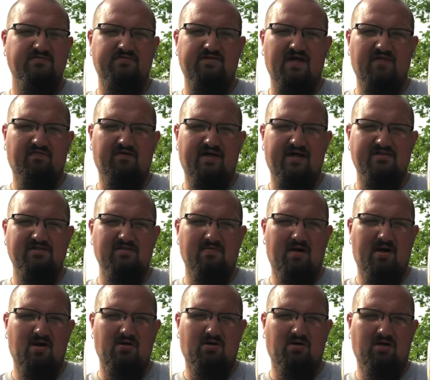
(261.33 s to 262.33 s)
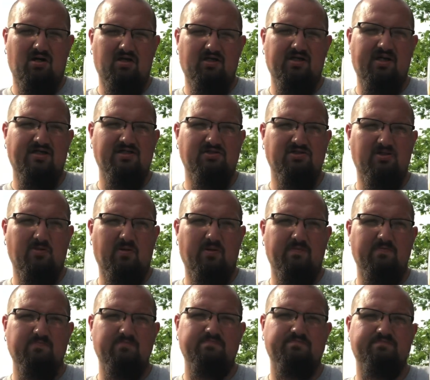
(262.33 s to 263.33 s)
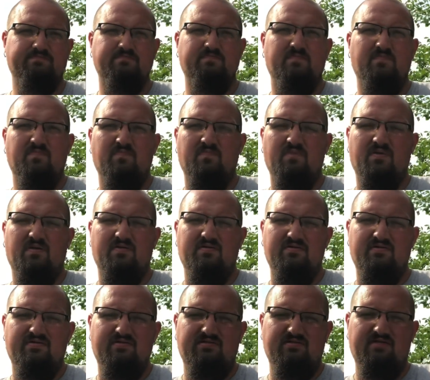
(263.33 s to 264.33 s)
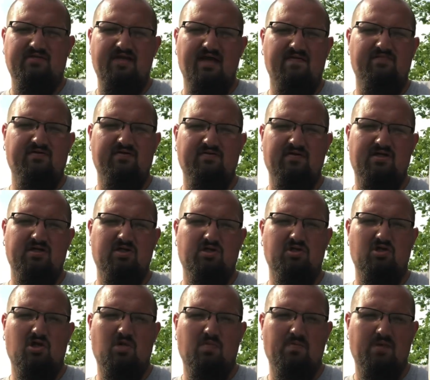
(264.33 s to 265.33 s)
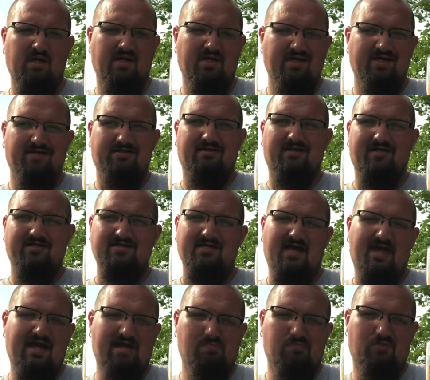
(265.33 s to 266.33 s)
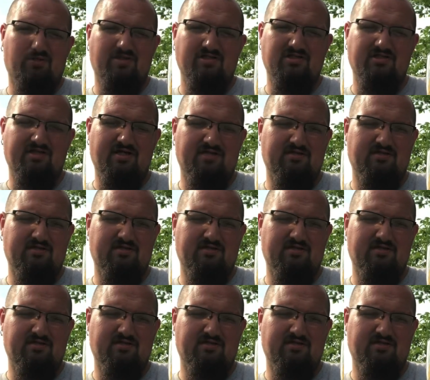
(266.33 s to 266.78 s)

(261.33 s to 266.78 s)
Definitely has some alcohol legs to it. Definitely letting you know that it's 8.6.